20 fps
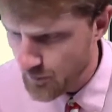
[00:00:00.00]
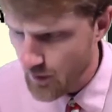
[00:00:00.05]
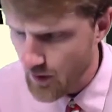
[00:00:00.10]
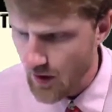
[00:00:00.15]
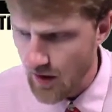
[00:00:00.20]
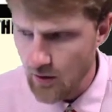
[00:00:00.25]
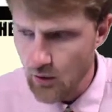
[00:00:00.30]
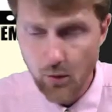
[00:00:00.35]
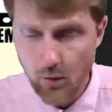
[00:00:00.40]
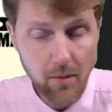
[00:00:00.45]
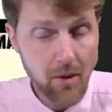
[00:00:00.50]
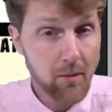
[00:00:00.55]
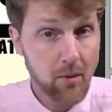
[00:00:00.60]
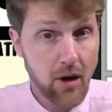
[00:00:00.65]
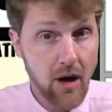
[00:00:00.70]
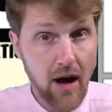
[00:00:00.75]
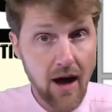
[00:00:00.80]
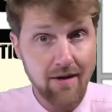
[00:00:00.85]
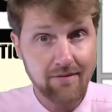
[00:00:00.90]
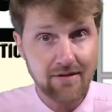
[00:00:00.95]
And remember,
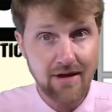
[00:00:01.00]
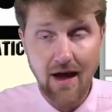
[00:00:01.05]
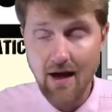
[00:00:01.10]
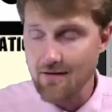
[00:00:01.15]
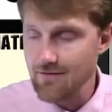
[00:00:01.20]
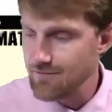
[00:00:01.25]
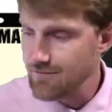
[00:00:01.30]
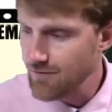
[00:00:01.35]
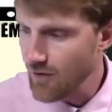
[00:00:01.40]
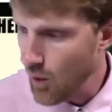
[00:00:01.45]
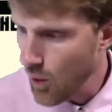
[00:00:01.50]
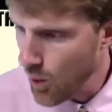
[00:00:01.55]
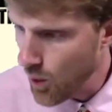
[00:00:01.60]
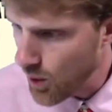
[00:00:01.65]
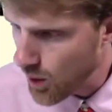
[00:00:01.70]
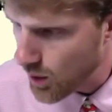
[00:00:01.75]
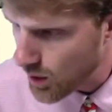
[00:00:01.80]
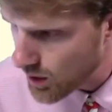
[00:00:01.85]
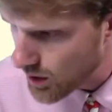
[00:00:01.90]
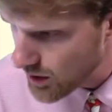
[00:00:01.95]
I have to have
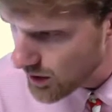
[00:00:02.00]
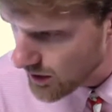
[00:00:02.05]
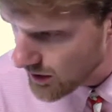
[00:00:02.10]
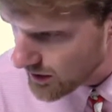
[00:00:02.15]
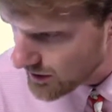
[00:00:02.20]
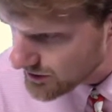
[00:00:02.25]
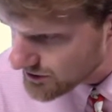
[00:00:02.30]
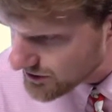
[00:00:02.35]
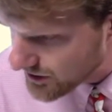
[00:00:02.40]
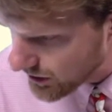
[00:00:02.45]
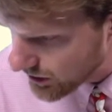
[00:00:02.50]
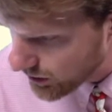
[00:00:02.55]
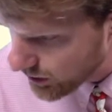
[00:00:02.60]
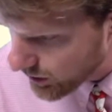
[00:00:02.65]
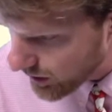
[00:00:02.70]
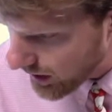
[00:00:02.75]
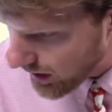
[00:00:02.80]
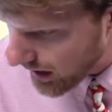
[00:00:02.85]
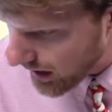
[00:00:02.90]
4, so